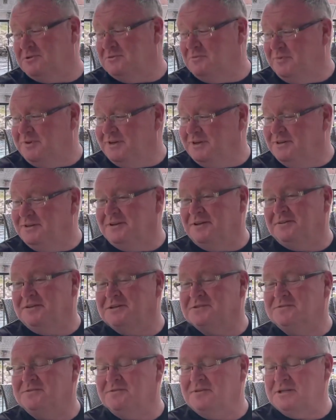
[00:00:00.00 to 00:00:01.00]
being here, and
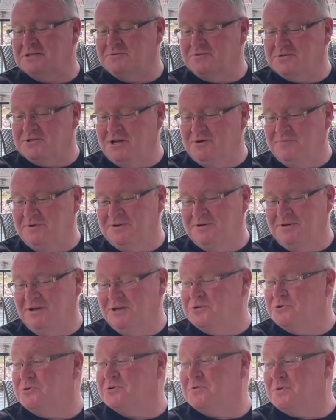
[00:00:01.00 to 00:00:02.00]
thanks for your time, and
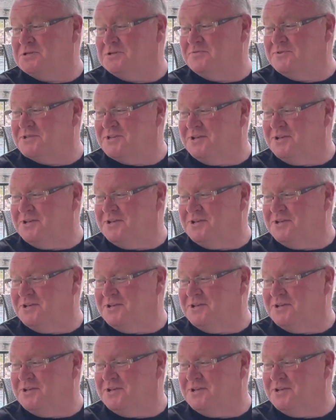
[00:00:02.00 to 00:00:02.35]
enjoy the rest of your stay.